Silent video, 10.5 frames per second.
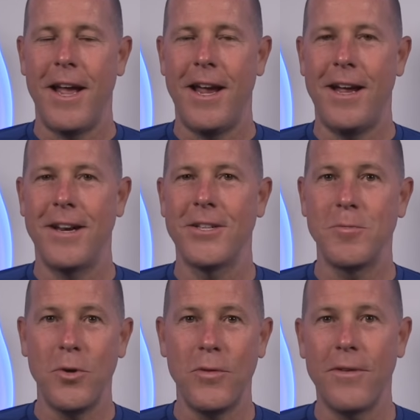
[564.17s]
And
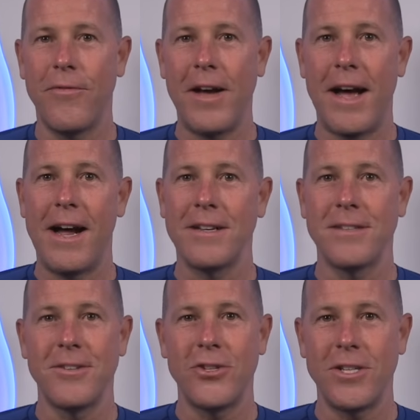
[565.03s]
it's moving
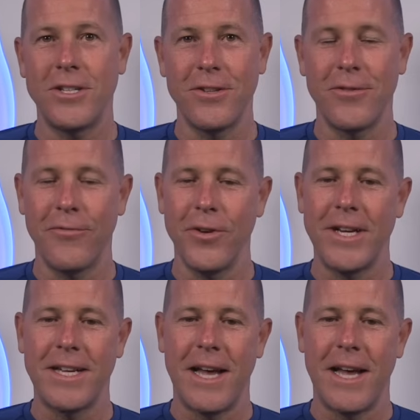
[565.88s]
fast and she's a little freaked